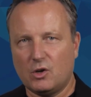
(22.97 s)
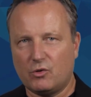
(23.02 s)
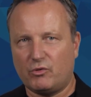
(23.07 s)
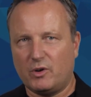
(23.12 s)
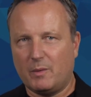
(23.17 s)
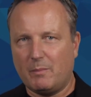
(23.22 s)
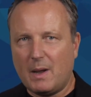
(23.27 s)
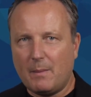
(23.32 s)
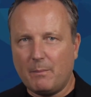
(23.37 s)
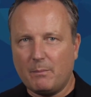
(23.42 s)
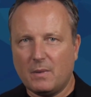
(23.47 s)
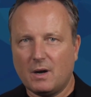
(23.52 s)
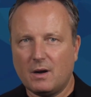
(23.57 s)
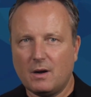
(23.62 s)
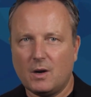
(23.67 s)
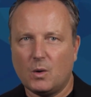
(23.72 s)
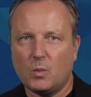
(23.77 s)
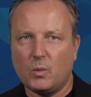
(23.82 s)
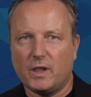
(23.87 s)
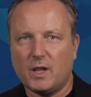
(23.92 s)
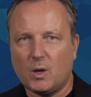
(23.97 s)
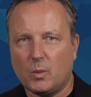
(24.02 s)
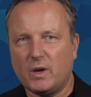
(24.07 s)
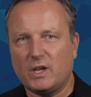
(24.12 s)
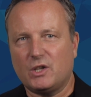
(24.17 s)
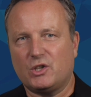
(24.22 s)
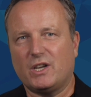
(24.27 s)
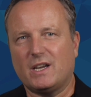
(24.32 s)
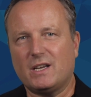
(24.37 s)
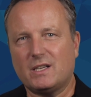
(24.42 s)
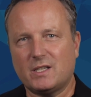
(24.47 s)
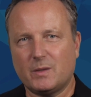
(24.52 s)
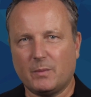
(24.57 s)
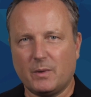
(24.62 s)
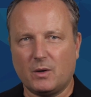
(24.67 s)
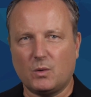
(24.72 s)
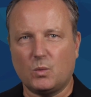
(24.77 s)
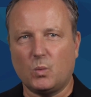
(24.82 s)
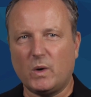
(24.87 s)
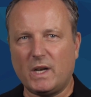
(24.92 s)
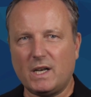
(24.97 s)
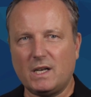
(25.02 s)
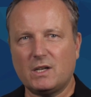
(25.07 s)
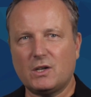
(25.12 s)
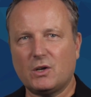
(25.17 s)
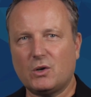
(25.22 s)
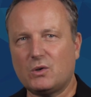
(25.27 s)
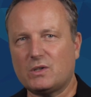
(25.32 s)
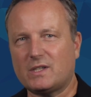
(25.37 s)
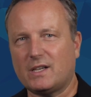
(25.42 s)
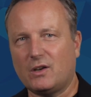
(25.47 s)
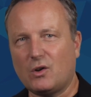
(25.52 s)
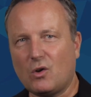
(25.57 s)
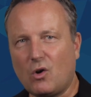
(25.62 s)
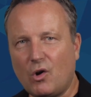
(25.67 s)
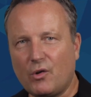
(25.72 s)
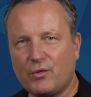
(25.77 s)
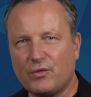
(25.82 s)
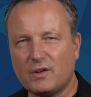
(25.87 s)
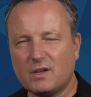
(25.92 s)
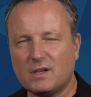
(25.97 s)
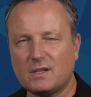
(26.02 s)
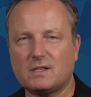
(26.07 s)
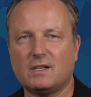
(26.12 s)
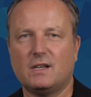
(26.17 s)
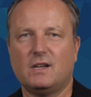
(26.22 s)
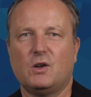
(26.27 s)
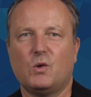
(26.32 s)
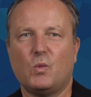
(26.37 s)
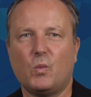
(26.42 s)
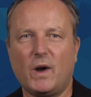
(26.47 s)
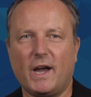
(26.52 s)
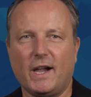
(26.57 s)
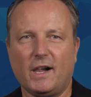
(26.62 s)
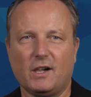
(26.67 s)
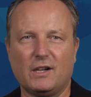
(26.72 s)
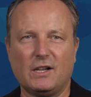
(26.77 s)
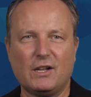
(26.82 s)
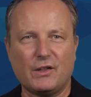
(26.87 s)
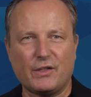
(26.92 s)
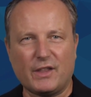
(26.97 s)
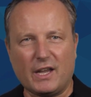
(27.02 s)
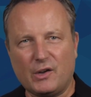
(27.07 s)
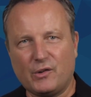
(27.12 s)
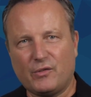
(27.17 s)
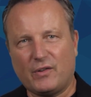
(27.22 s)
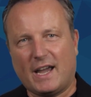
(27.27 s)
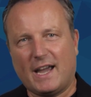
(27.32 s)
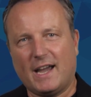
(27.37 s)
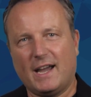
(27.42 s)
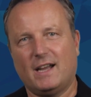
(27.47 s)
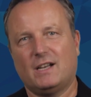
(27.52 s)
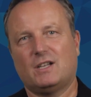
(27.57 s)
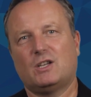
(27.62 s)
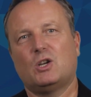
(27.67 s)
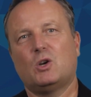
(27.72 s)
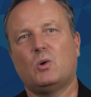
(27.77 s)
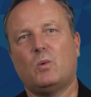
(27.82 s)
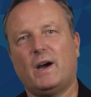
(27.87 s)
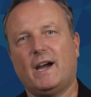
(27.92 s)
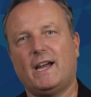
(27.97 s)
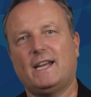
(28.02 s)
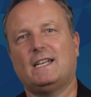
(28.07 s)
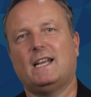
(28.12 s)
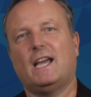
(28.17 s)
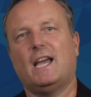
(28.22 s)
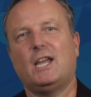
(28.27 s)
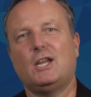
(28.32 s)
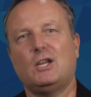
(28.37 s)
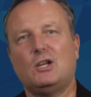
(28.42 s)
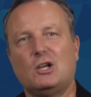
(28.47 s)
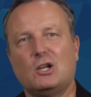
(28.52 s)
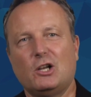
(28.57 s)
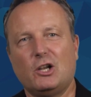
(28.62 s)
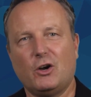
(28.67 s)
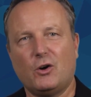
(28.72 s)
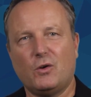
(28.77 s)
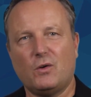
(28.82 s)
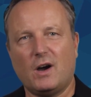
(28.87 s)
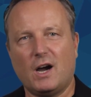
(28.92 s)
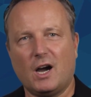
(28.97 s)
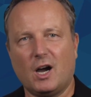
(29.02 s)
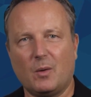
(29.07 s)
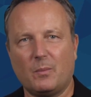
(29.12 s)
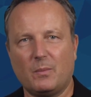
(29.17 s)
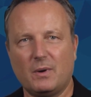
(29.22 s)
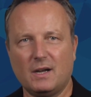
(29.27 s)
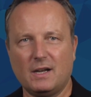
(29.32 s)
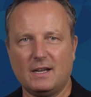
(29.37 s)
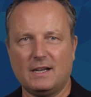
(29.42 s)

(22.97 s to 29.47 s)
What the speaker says: Remember when they were just about Windows and Office? Well, they've had quite a glow up.